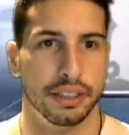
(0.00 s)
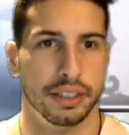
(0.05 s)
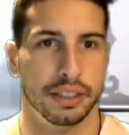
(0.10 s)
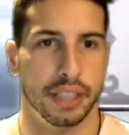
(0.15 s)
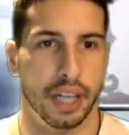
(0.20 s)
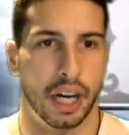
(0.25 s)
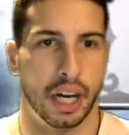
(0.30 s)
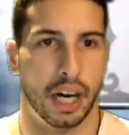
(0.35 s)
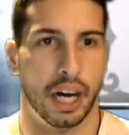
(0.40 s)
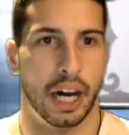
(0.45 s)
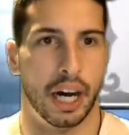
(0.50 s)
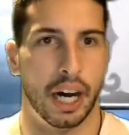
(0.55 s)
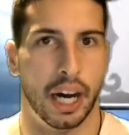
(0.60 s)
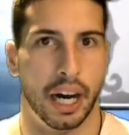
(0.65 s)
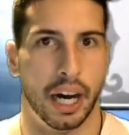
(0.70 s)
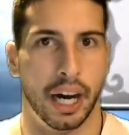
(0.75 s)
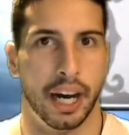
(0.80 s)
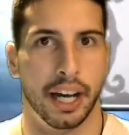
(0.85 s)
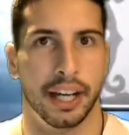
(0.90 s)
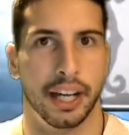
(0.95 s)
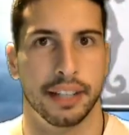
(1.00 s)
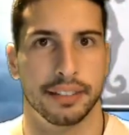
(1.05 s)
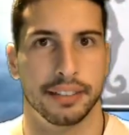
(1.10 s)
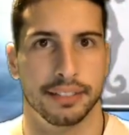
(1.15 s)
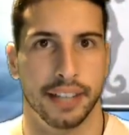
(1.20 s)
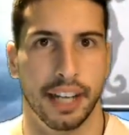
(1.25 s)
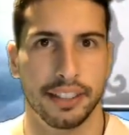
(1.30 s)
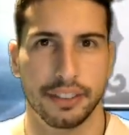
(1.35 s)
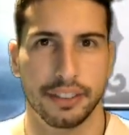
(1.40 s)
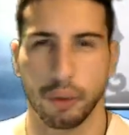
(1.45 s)
Uh,
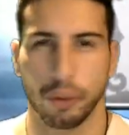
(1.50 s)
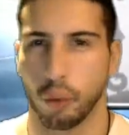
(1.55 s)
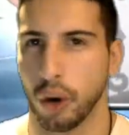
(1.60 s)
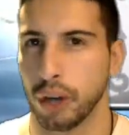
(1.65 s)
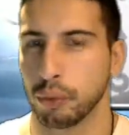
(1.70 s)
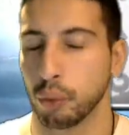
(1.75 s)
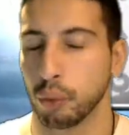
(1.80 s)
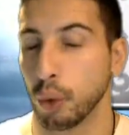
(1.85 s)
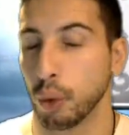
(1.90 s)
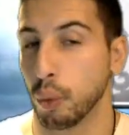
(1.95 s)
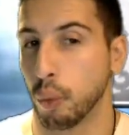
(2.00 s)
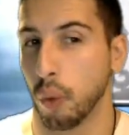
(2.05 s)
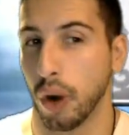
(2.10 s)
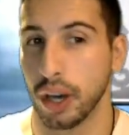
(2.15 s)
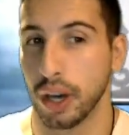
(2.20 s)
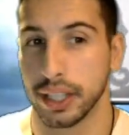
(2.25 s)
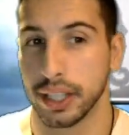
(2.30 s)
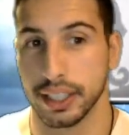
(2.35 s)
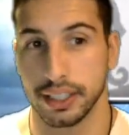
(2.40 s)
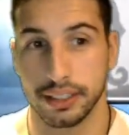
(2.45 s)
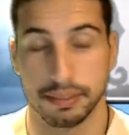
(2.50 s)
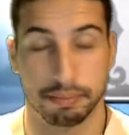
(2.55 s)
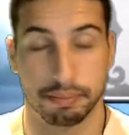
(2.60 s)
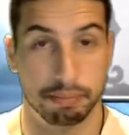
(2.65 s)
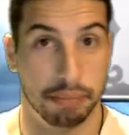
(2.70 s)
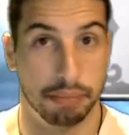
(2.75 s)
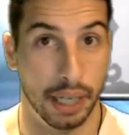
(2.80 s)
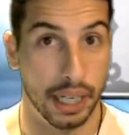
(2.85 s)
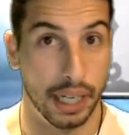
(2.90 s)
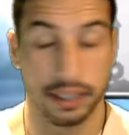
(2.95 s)
not the one we wanted,
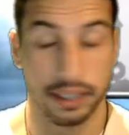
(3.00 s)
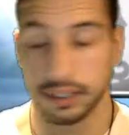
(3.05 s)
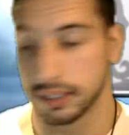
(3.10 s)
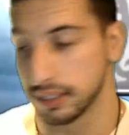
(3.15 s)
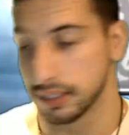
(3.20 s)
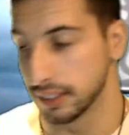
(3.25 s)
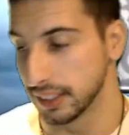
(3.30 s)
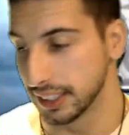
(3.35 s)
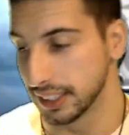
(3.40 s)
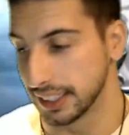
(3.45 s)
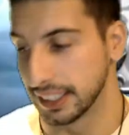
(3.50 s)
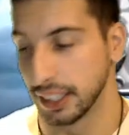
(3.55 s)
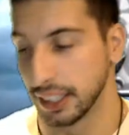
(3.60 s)
but still